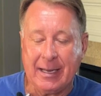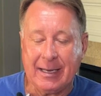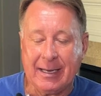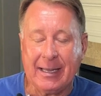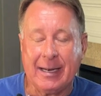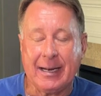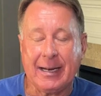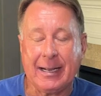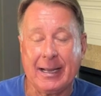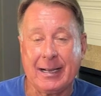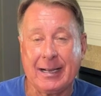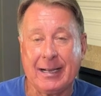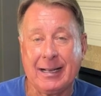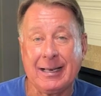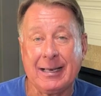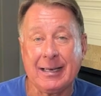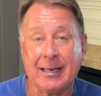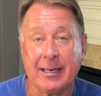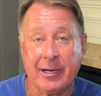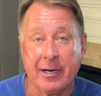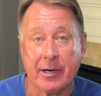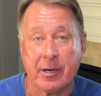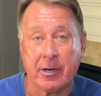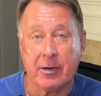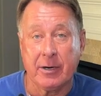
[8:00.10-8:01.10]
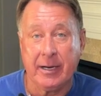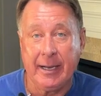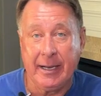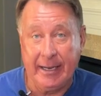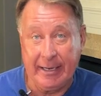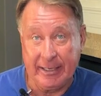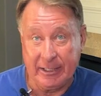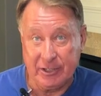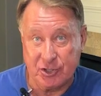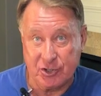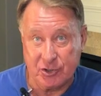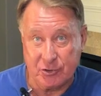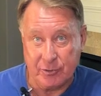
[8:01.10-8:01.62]
get a clear
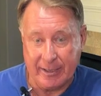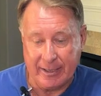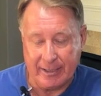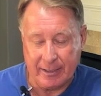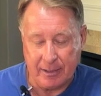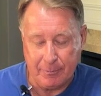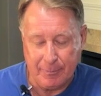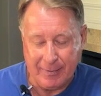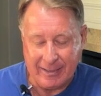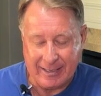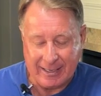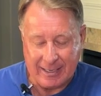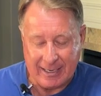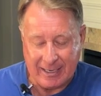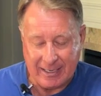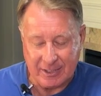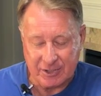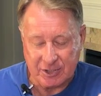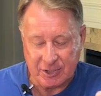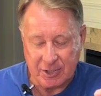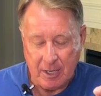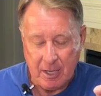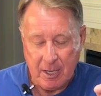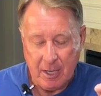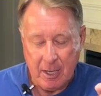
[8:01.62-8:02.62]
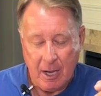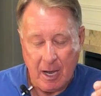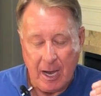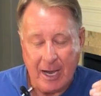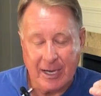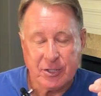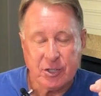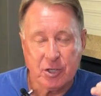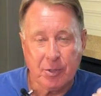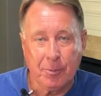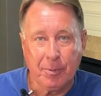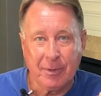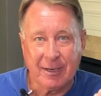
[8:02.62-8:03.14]
heat shrink because I
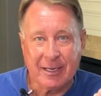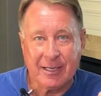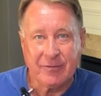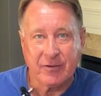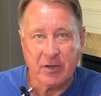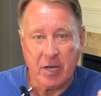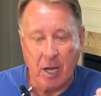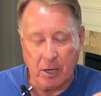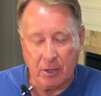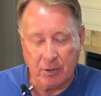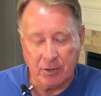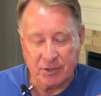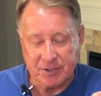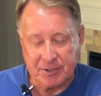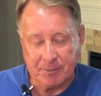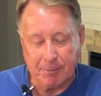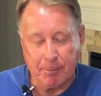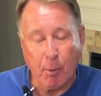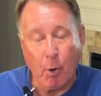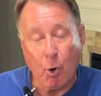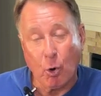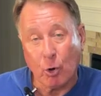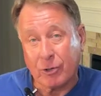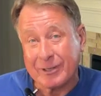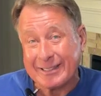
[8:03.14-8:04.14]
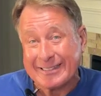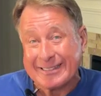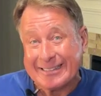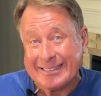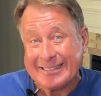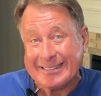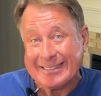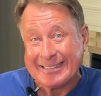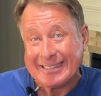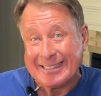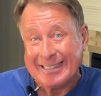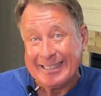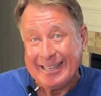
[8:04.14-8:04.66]
do believe color is
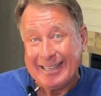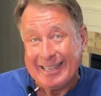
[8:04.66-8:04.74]
important,